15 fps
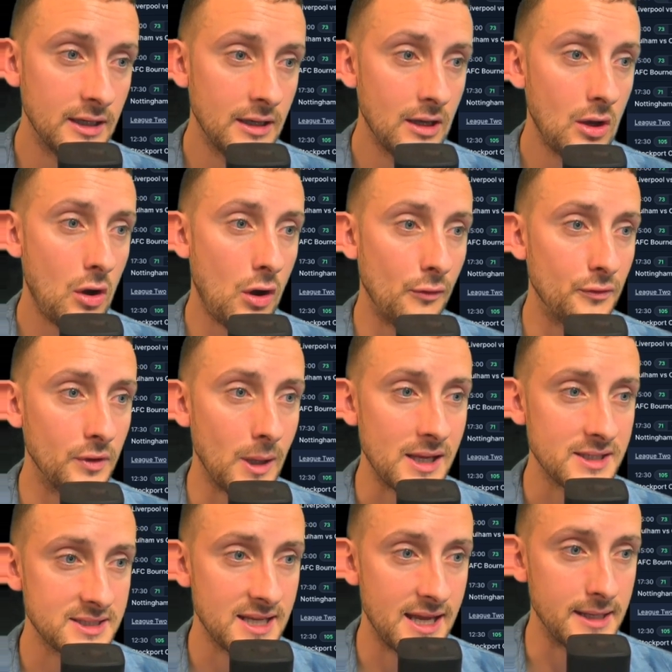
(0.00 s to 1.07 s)
of the last
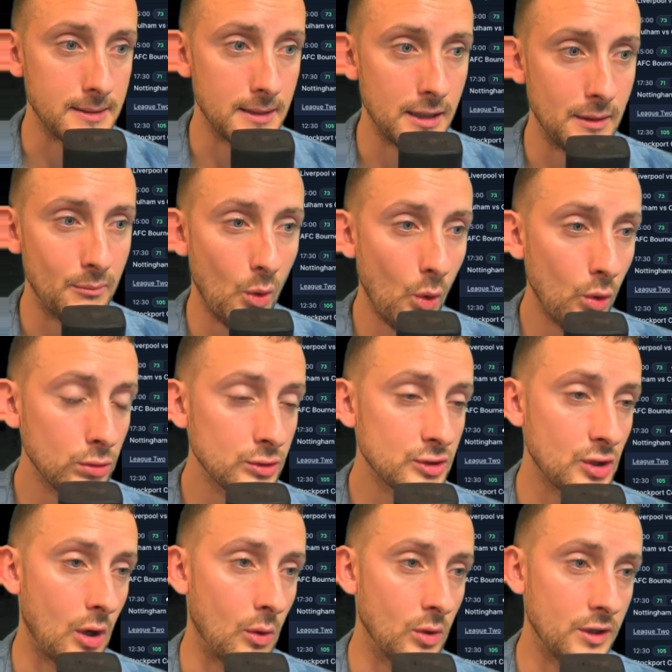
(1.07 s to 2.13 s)
10. Um,
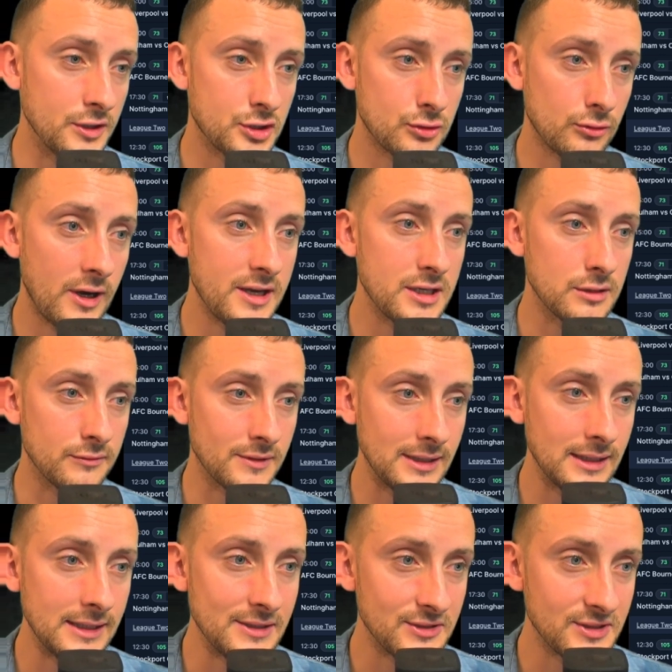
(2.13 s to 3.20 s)
also, a trend of
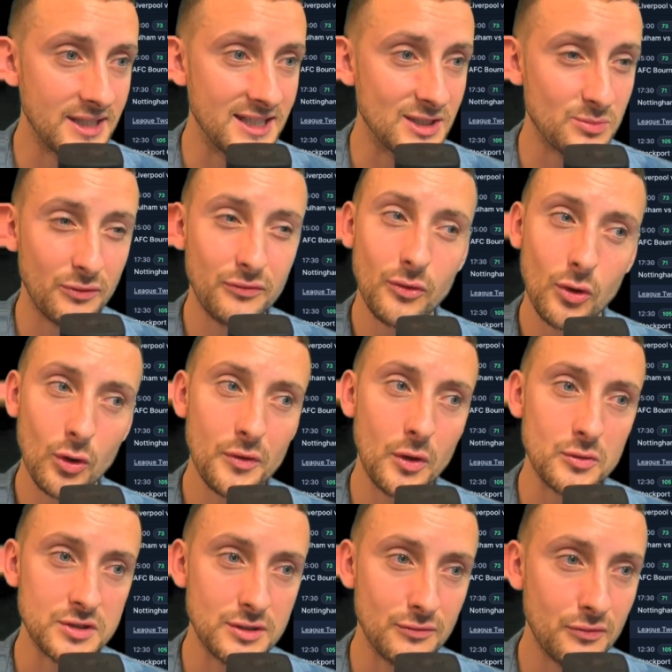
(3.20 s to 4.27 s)
clean sheets before those
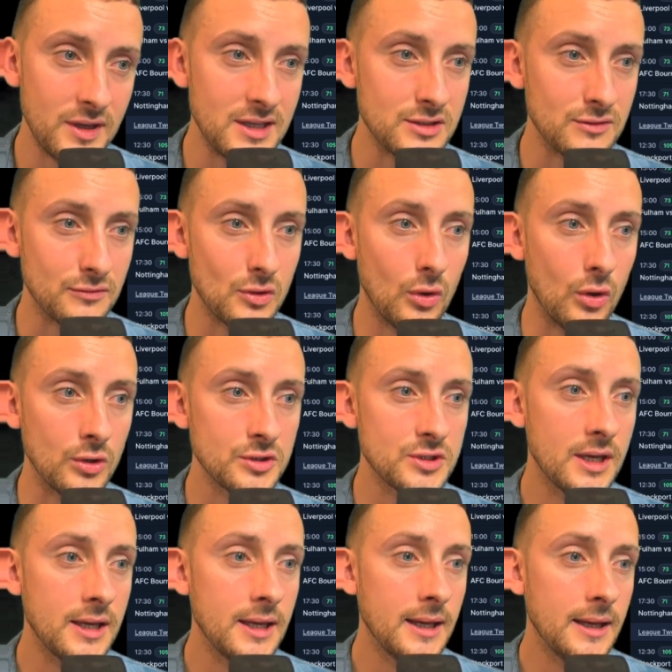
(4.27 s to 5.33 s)
defeats, of course.
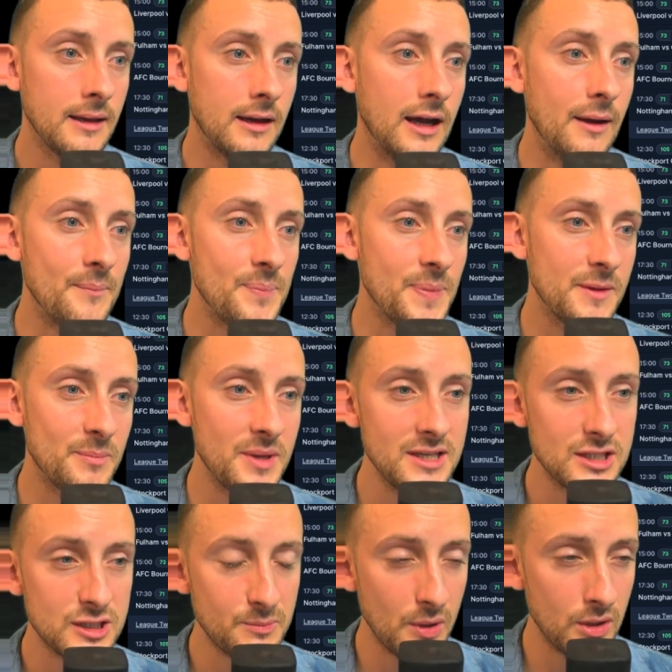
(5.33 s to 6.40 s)
Um, they beat
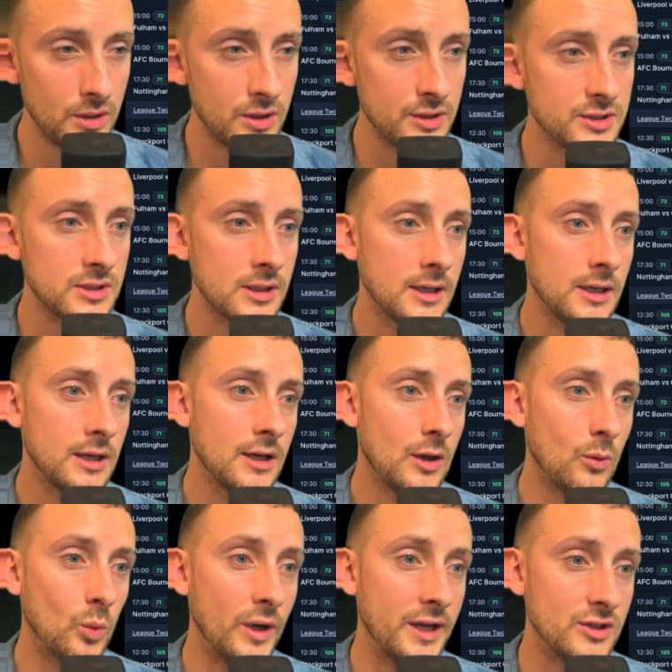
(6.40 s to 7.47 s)
Spurs,
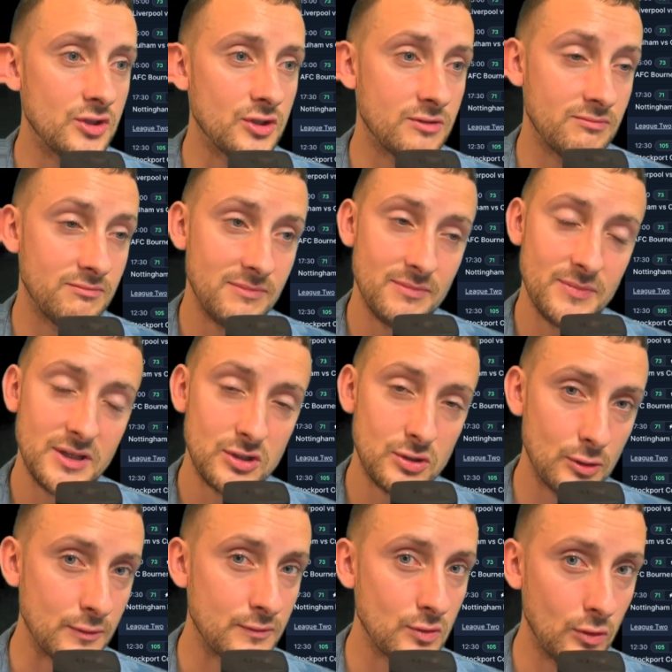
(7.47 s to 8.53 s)
which they should
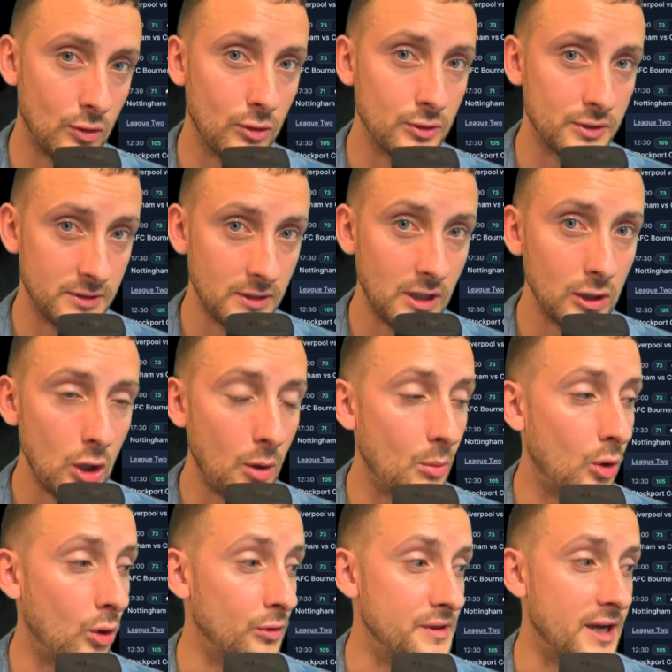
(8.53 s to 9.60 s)
have scored a lot
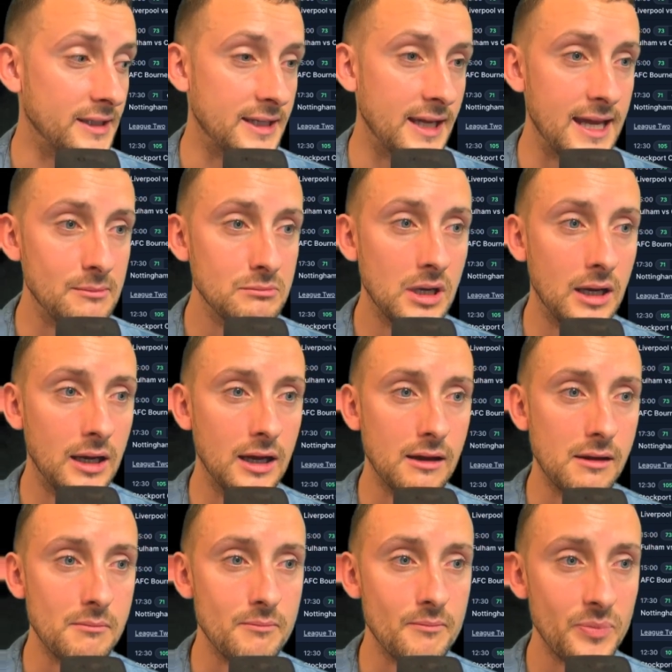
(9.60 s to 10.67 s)
more in that game.
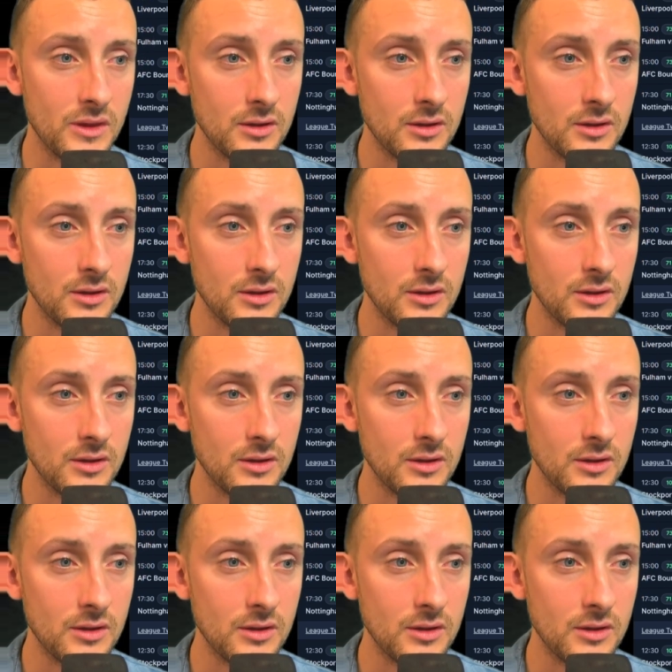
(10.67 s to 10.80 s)
Um,